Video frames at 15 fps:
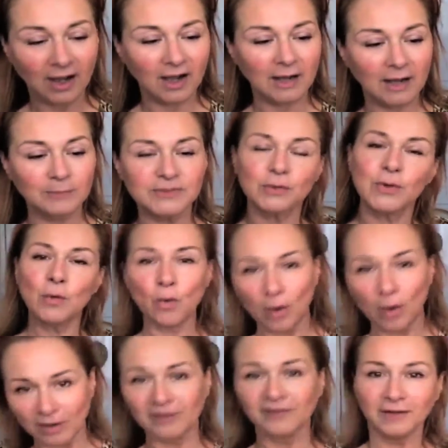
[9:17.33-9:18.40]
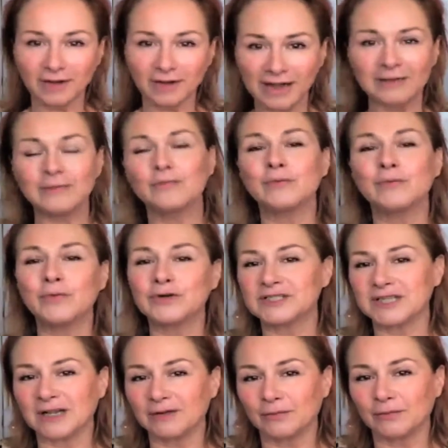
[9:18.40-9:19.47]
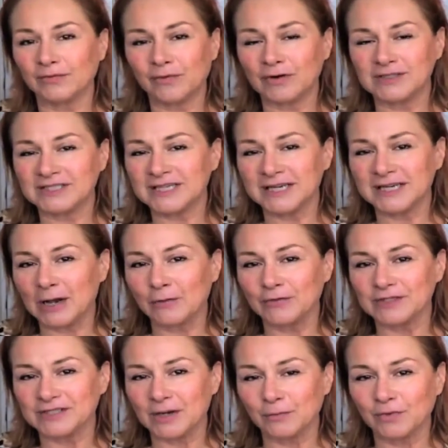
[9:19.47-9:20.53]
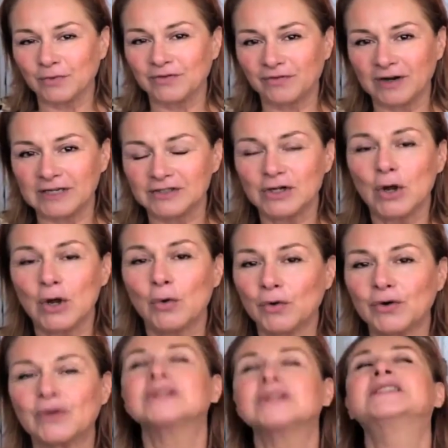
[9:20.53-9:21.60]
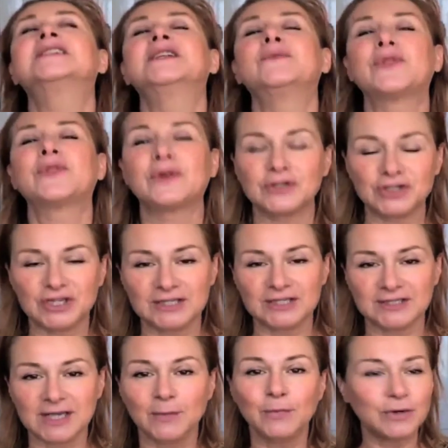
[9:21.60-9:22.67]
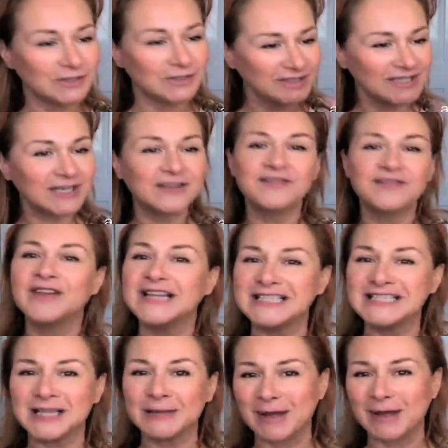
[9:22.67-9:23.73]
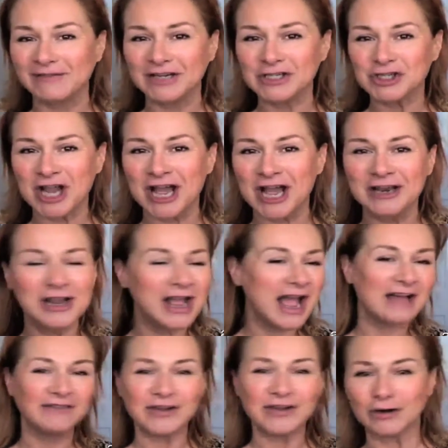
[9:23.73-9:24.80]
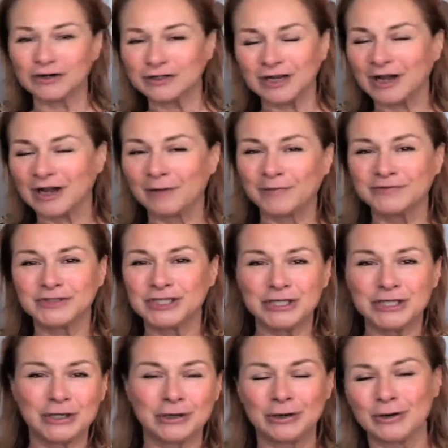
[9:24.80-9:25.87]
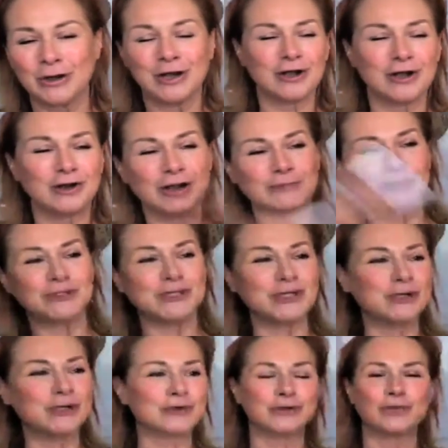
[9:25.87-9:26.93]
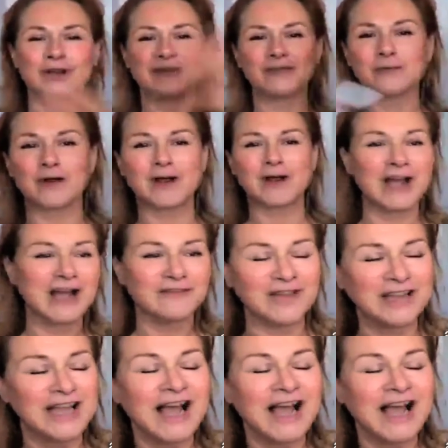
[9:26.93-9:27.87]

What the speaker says: So we walk. And when we're sitting out in the sun with friends, we're not sitting with our chins up. We're sitting facing them, having a chat, having our cappuccinos, or whatever we're having.